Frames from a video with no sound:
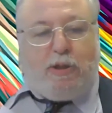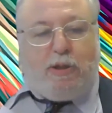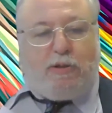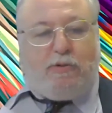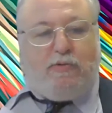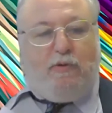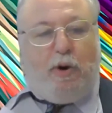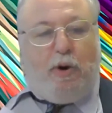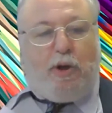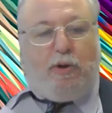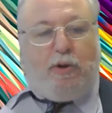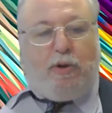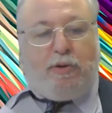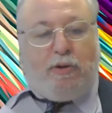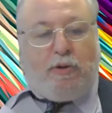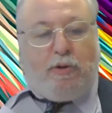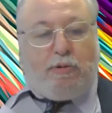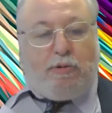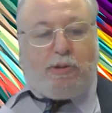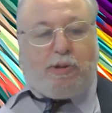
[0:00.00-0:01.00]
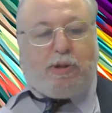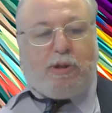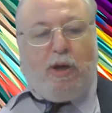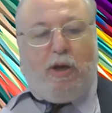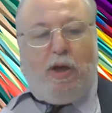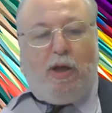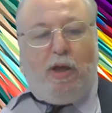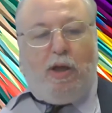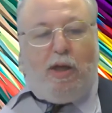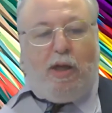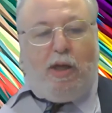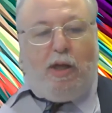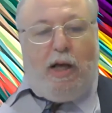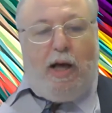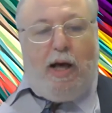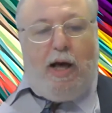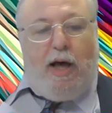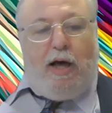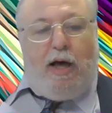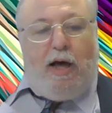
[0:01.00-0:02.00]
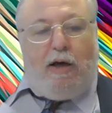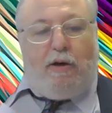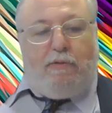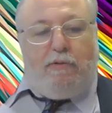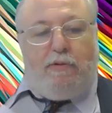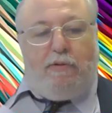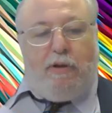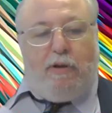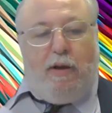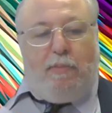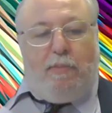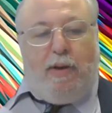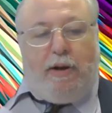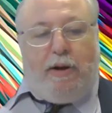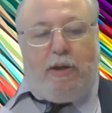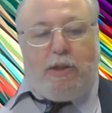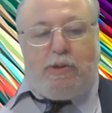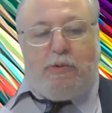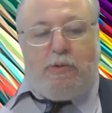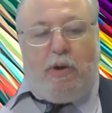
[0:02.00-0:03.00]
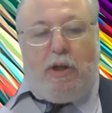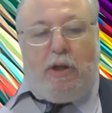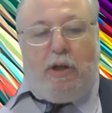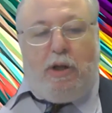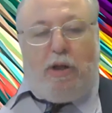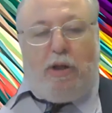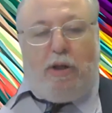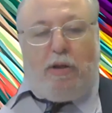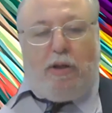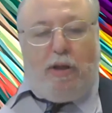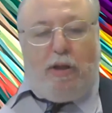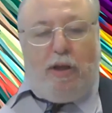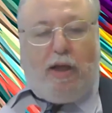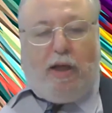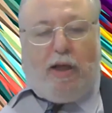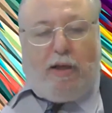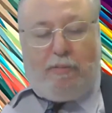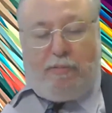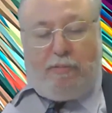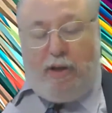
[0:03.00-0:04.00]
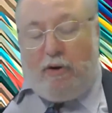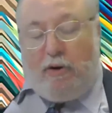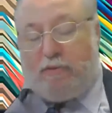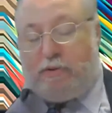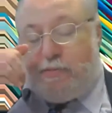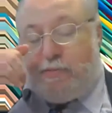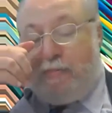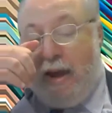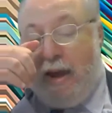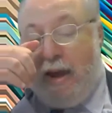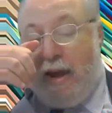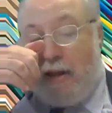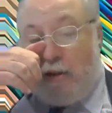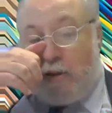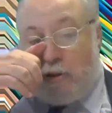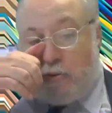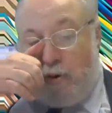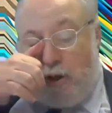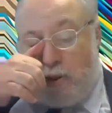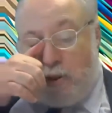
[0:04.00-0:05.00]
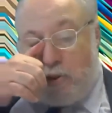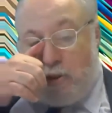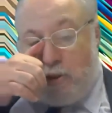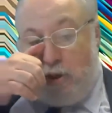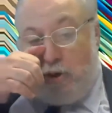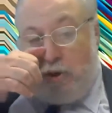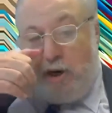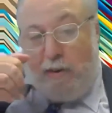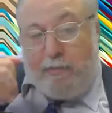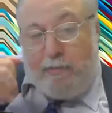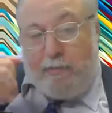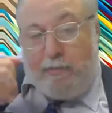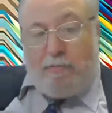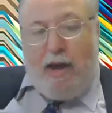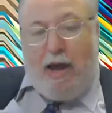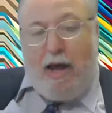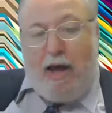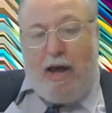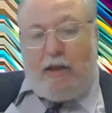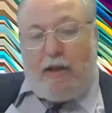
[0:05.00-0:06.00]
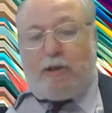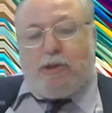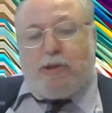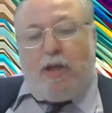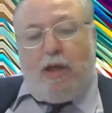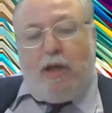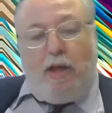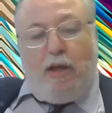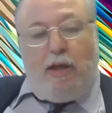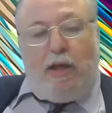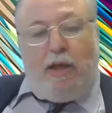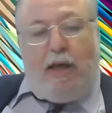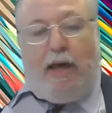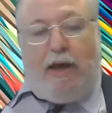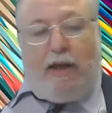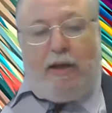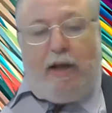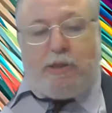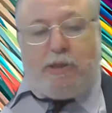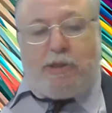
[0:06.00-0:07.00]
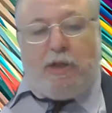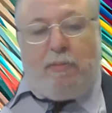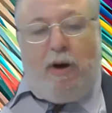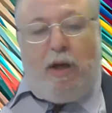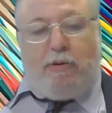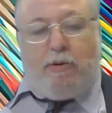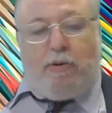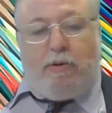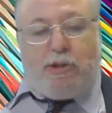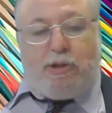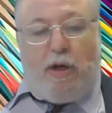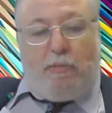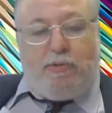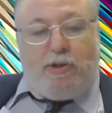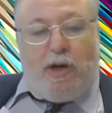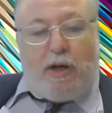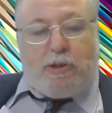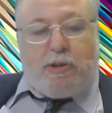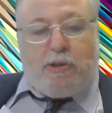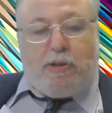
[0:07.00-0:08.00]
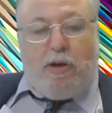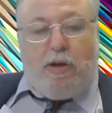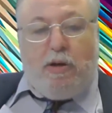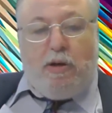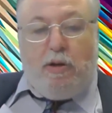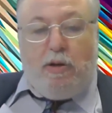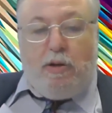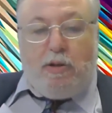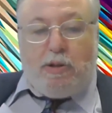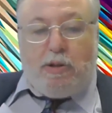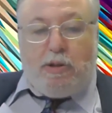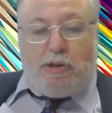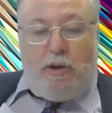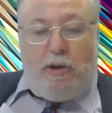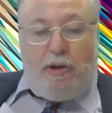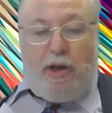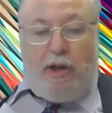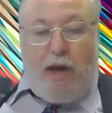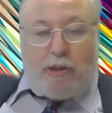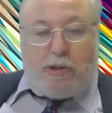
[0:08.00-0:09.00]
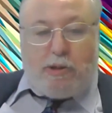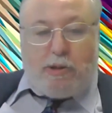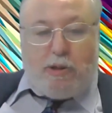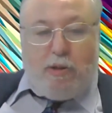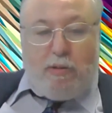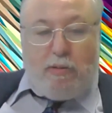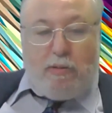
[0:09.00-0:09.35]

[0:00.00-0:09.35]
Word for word: it's very good news uh, about Israel. Uh, you know, it's balanced. When I say good, I mean balanced, and, and some other subjects. So, yes.